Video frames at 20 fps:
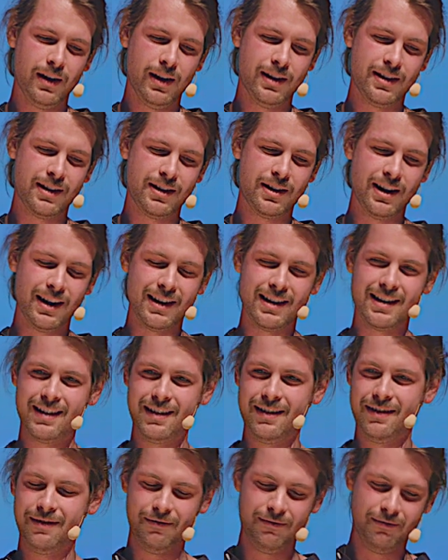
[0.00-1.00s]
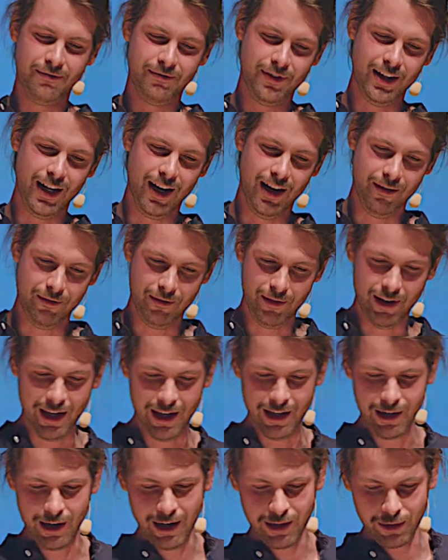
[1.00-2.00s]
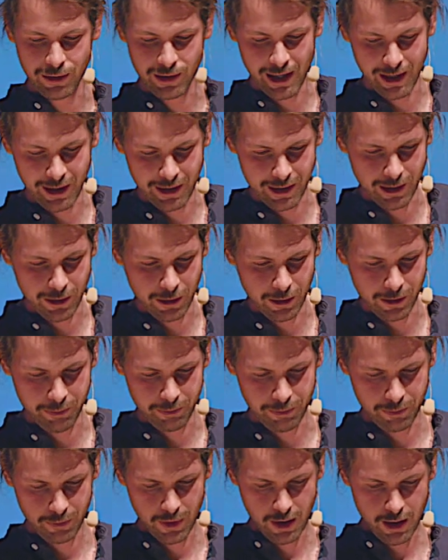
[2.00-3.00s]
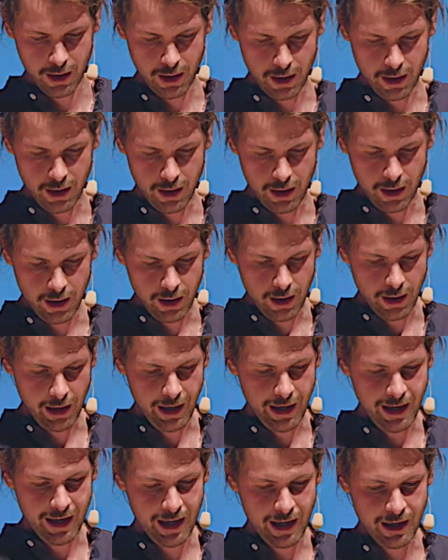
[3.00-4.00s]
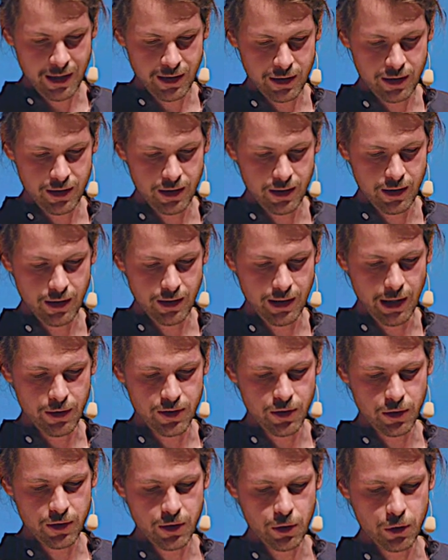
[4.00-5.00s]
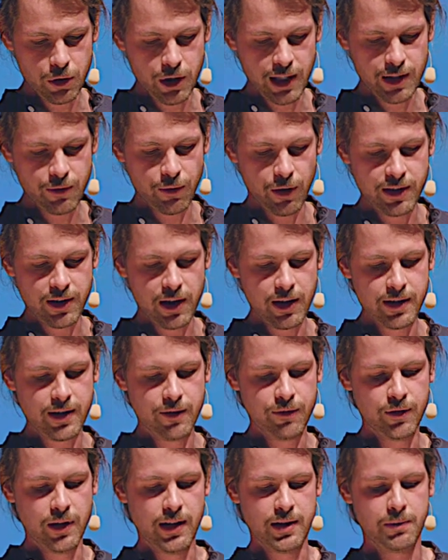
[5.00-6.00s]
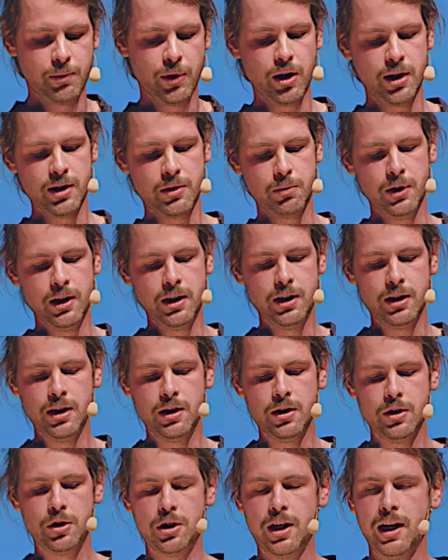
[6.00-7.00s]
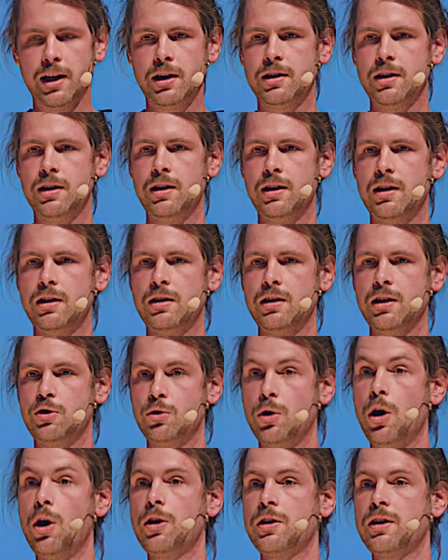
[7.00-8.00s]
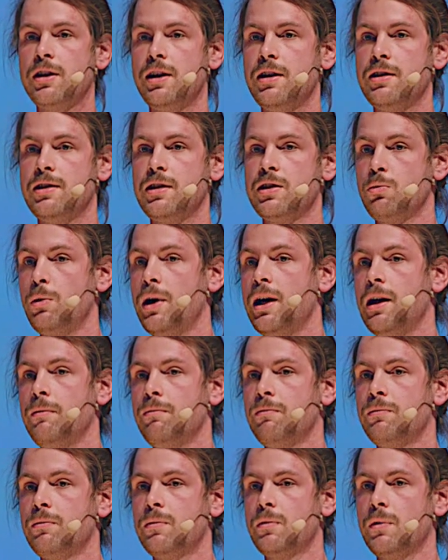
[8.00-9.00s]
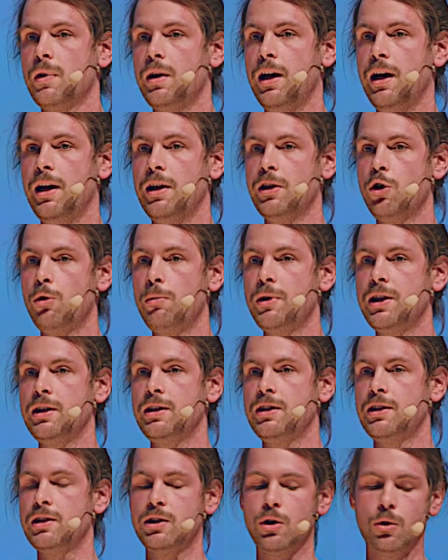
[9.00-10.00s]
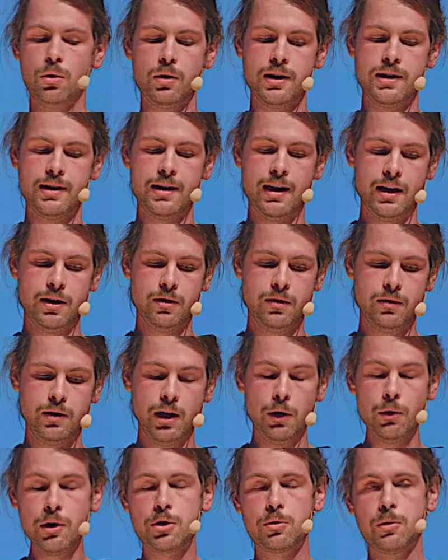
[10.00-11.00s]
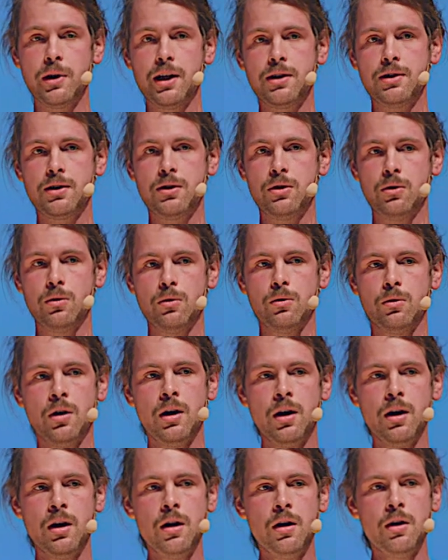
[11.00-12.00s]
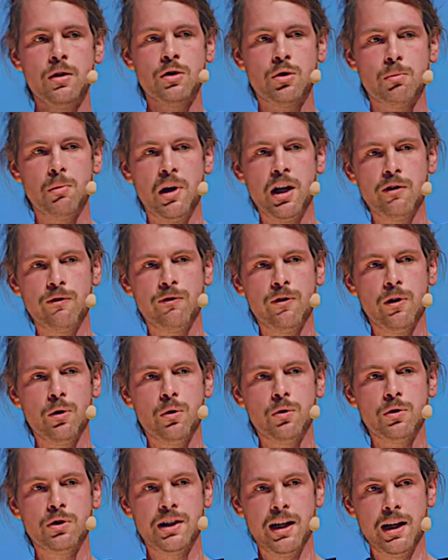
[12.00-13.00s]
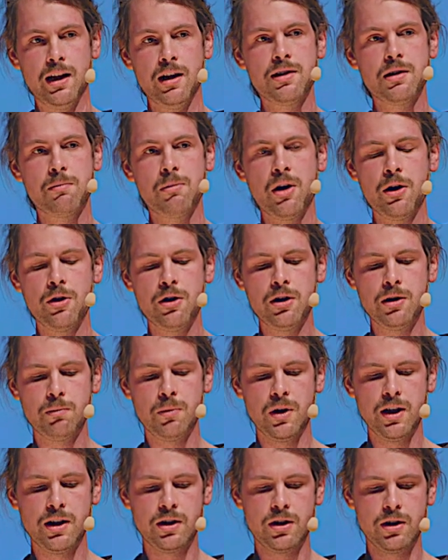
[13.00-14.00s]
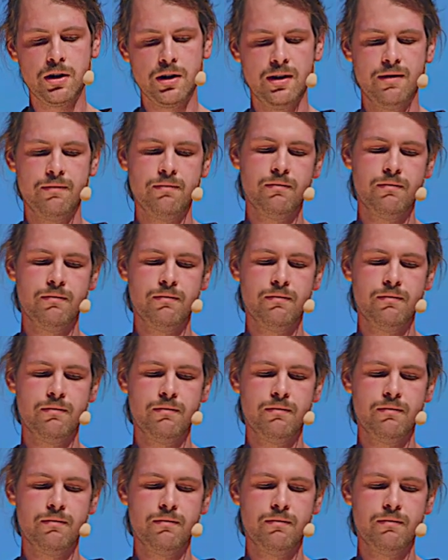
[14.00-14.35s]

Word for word: it's just, yeah, I, I don't like it at all. And there's also no checks for exhaustiveness because we didn't check the, the draw case as well. And nobody told us that. There are tricks to, to make Flow tell us about it, but